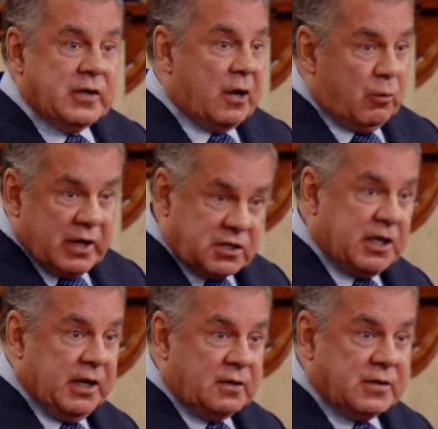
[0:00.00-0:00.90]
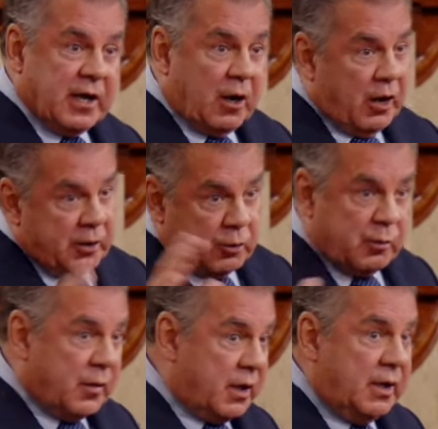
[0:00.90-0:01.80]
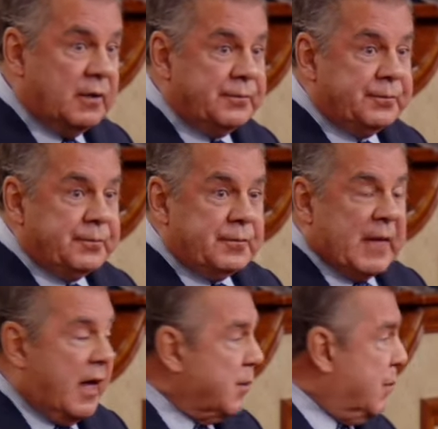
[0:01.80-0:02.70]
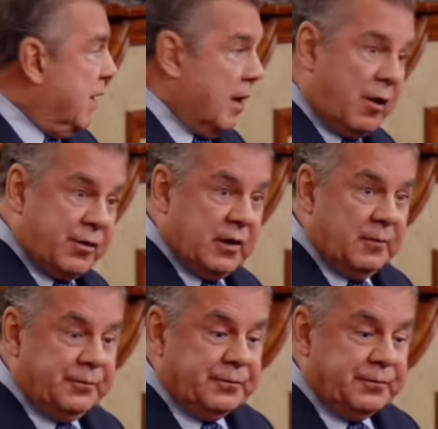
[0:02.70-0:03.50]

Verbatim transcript: how to raise kids, how to handle your money, how to be healthy.